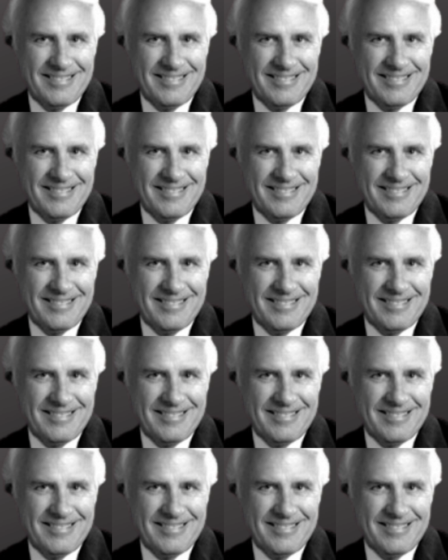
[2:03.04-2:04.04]

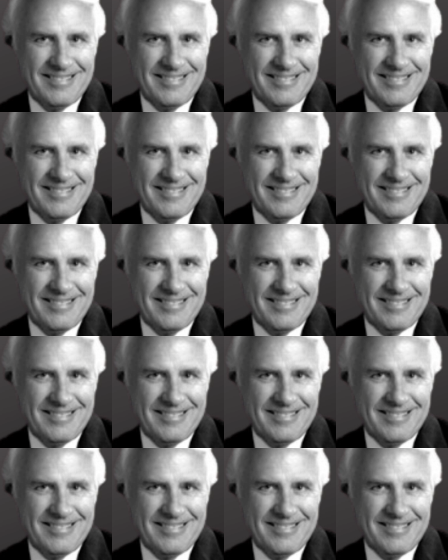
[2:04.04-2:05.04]

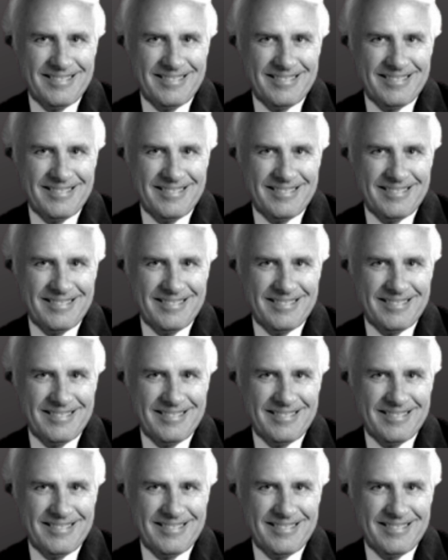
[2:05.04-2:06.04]

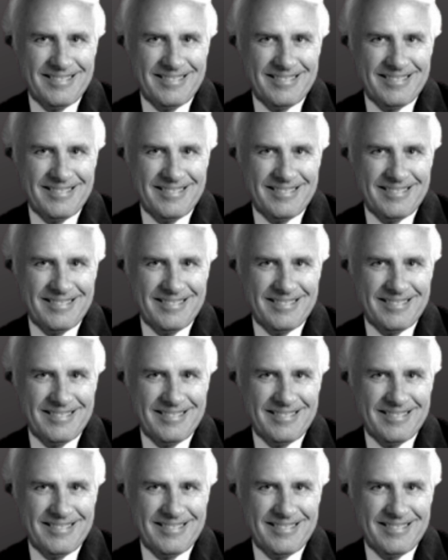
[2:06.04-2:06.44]
This is a still picture; no speech is visible.